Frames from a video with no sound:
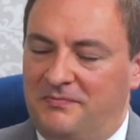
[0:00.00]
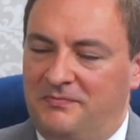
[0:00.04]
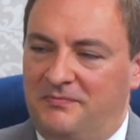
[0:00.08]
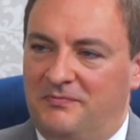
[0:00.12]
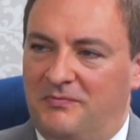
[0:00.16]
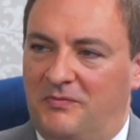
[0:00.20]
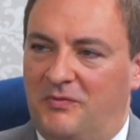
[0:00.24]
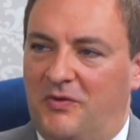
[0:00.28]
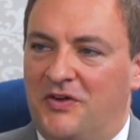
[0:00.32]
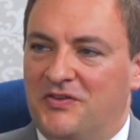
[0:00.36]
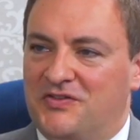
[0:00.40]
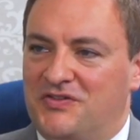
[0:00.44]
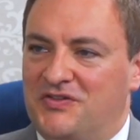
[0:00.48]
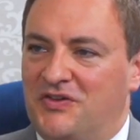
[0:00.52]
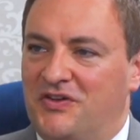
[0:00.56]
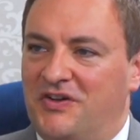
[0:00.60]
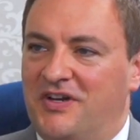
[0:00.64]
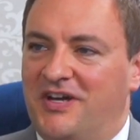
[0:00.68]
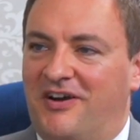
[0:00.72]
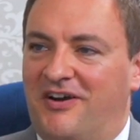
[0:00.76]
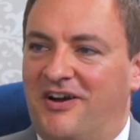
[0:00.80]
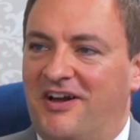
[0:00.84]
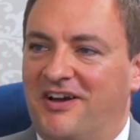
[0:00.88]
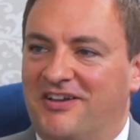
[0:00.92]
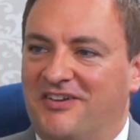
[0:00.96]
Whilst you're
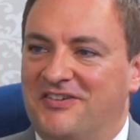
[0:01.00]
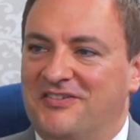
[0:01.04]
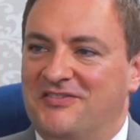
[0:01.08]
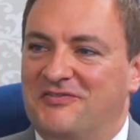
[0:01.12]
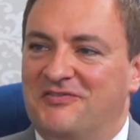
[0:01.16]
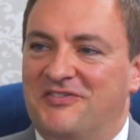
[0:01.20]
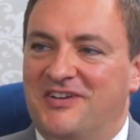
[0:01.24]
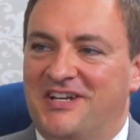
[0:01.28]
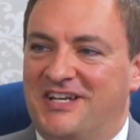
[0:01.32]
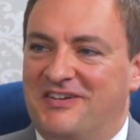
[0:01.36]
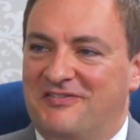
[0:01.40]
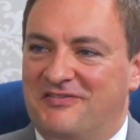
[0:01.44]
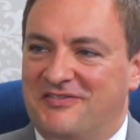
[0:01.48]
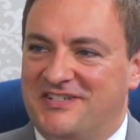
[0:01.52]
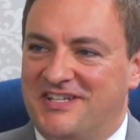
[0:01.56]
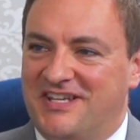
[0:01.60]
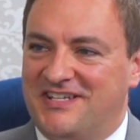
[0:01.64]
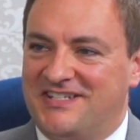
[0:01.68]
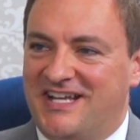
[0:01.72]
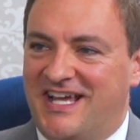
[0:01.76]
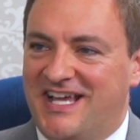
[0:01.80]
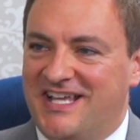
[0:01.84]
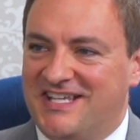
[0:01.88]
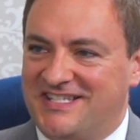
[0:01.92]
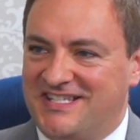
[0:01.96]
here, I couldn't really
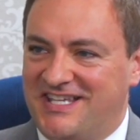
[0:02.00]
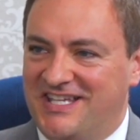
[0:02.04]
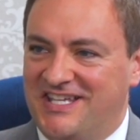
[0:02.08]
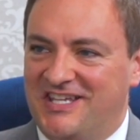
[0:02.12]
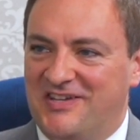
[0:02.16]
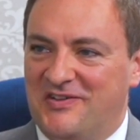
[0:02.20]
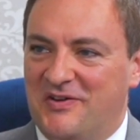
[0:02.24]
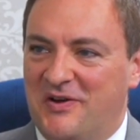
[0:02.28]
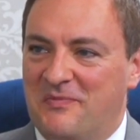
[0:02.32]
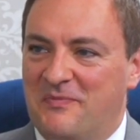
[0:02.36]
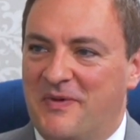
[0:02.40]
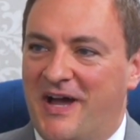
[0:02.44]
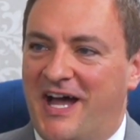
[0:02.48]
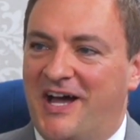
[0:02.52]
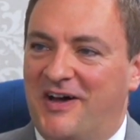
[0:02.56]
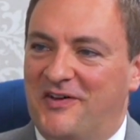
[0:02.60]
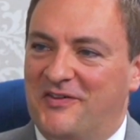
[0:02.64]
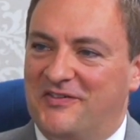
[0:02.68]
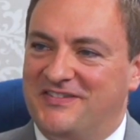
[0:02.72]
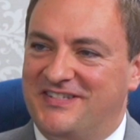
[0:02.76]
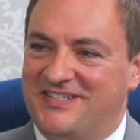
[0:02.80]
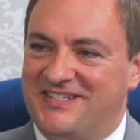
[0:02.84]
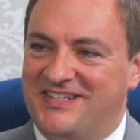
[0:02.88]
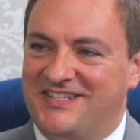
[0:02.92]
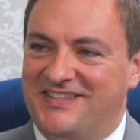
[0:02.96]
resist asking you
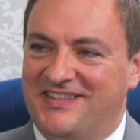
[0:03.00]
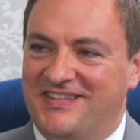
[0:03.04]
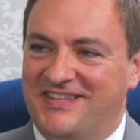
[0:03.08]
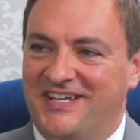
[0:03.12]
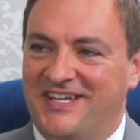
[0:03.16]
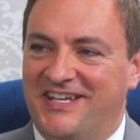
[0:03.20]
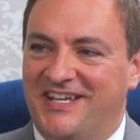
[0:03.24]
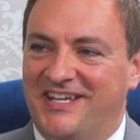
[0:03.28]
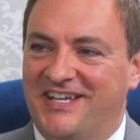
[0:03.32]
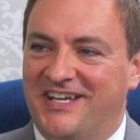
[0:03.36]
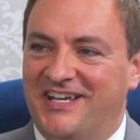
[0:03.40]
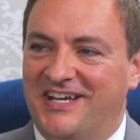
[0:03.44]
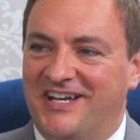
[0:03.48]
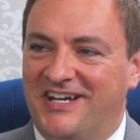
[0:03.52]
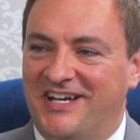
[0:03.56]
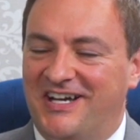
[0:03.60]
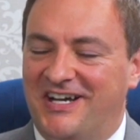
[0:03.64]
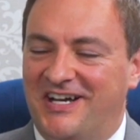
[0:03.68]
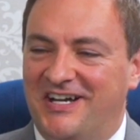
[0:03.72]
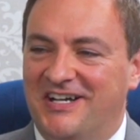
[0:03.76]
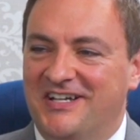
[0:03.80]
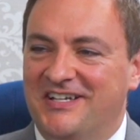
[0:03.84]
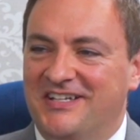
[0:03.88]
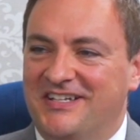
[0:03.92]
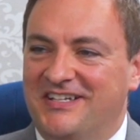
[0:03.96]
about
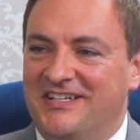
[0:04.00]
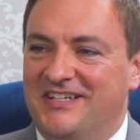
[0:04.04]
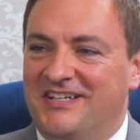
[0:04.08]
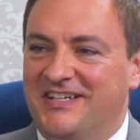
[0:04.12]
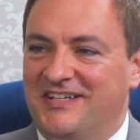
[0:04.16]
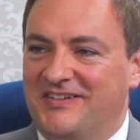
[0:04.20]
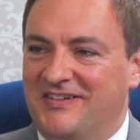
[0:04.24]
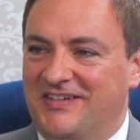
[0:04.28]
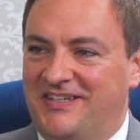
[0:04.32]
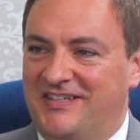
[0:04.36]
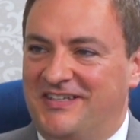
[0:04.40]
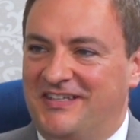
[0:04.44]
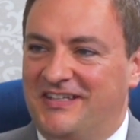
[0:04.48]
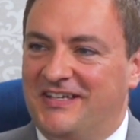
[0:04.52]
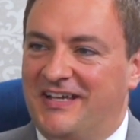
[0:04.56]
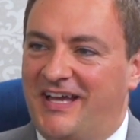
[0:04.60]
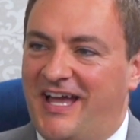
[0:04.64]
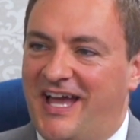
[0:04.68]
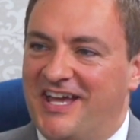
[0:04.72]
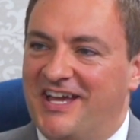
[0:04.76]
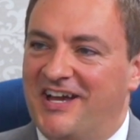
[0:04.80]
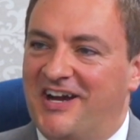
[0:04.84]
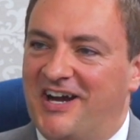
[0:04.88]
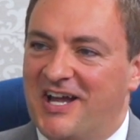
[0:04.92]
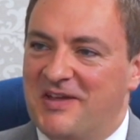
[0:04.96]
the
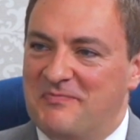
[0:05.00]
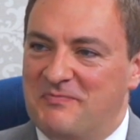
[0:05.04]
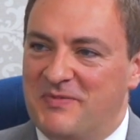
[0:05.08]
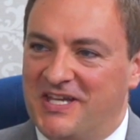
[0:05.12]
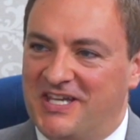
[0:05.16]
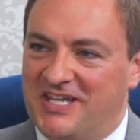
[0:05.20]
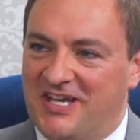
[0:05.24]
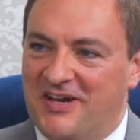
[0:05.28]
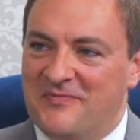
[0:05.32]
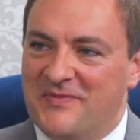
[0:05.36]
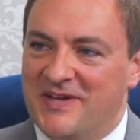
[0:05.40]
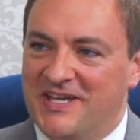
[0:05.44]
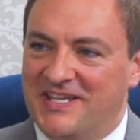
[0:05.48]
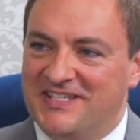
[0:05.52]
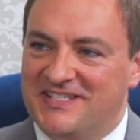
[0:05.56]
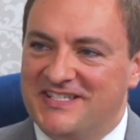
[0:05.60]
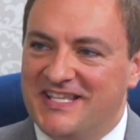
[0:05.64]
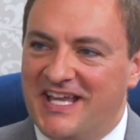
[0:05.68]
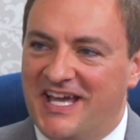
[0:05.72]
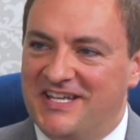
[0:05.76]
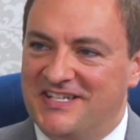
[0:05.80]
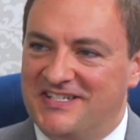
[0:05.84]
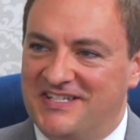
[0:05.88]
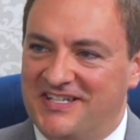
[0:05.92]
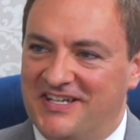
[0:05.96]
AI becoming
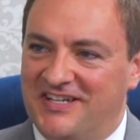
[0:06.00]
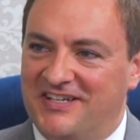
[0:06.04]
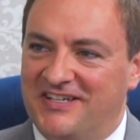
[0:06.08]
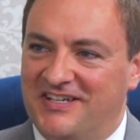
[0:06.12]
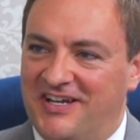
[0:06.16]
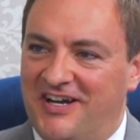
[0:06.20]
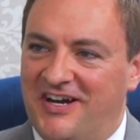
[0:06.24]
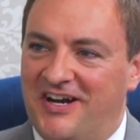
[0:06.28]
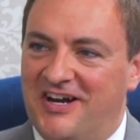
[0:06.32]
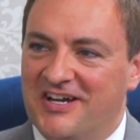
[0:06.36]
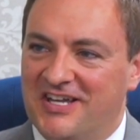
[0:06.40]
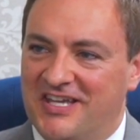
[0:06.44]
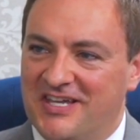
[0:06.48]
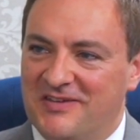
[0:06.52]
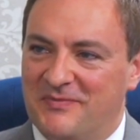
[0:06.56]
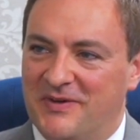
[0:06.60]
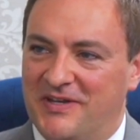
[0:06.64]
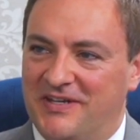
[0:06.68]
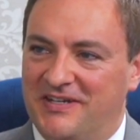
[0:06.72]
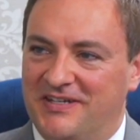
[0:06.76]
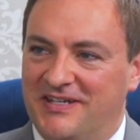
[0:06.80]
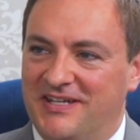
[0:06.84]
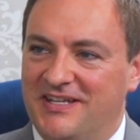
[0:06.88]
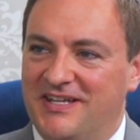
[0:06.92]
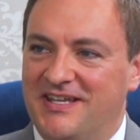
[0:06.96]
sentient
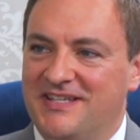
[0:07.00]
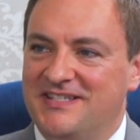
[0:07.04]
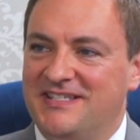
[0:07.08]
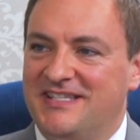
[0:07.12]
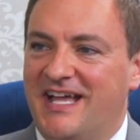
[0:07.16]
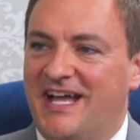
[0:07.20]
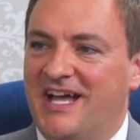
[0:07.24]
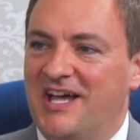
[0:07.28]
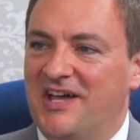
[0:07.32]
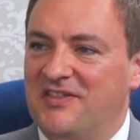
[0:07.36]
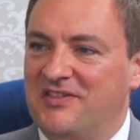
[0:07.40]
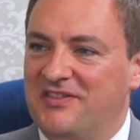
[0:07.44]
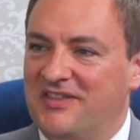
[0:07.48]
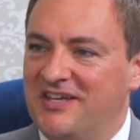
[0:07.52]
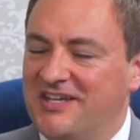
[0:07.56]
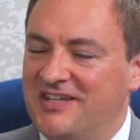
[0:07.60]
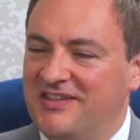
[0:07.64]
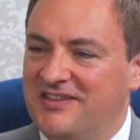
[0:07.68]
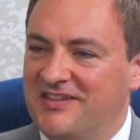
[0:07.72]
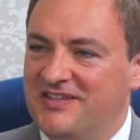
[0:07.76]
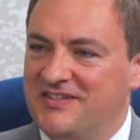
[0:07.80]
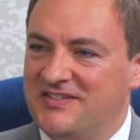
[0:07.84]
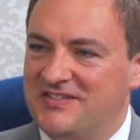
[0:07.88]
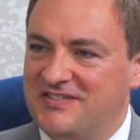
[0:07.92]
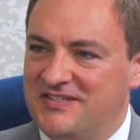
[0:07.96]
argument. Is that a
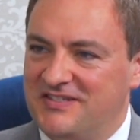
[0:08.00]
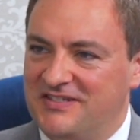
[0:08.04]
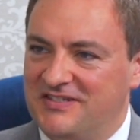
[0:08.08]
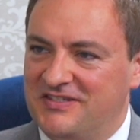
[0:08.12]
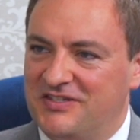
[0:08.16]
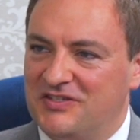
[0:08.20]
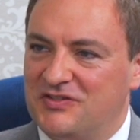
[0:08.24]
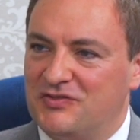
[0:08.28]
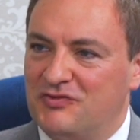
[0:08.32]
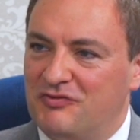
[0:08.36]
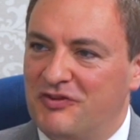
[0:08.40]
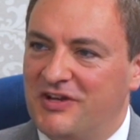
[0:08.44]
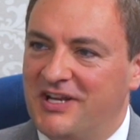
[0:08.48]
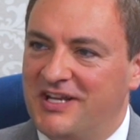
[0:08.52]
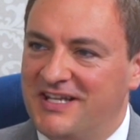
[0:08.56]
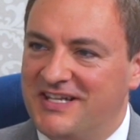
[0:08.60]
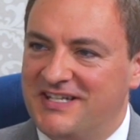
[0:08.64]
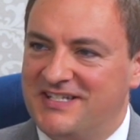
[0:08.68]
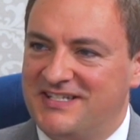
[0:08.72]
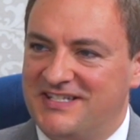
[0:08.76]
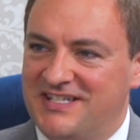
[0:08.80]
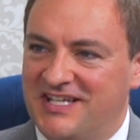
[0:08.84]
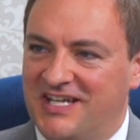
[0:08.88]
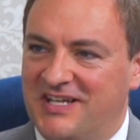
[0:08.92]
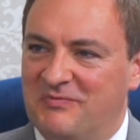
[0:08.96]
thing that's
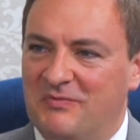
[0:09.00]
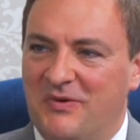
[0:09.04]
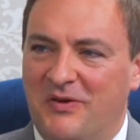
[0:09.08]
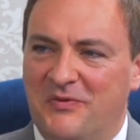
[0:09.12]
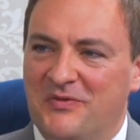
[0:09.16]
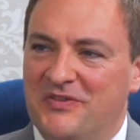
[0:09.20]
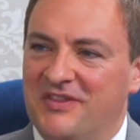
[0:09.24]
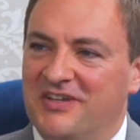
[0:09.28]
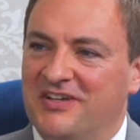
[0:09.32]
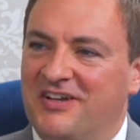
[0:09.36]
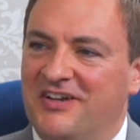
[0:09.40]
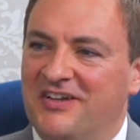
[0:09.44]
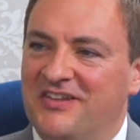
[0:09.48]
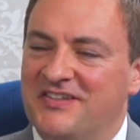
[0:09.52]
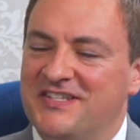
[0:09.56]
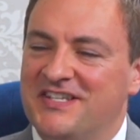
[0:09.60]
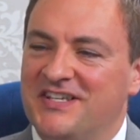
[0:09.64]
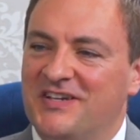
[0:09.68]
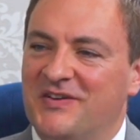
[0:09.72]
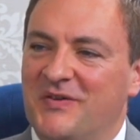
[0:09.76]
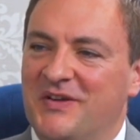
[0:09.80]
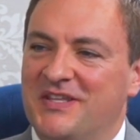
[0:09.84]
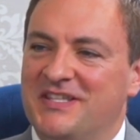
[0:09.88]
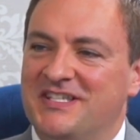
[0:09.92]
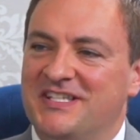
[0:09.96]
realistic, and what would the
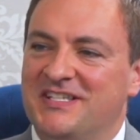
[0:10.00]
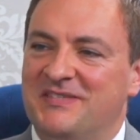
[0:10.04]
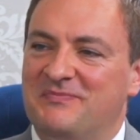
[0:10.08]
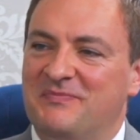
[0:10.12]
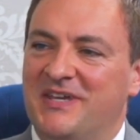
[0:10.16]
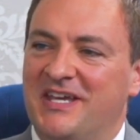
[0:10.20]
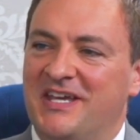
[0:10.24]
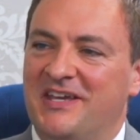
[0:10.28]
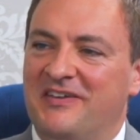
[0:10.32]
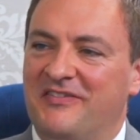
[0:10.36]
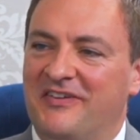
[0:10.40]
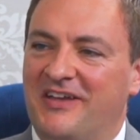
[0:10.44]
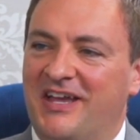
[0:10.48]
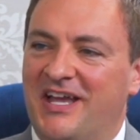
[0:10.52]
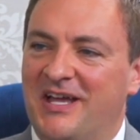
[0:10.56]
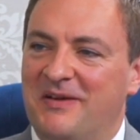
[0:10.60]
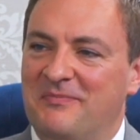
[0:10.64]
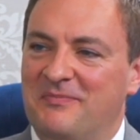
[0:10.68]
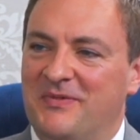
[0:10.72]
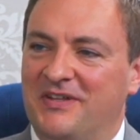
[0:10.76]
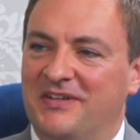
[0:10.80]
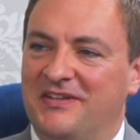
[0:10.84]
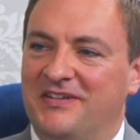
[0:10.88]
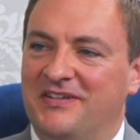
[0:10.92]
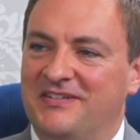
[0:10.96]
consequences be if it
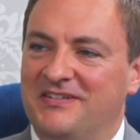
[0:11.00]
happened?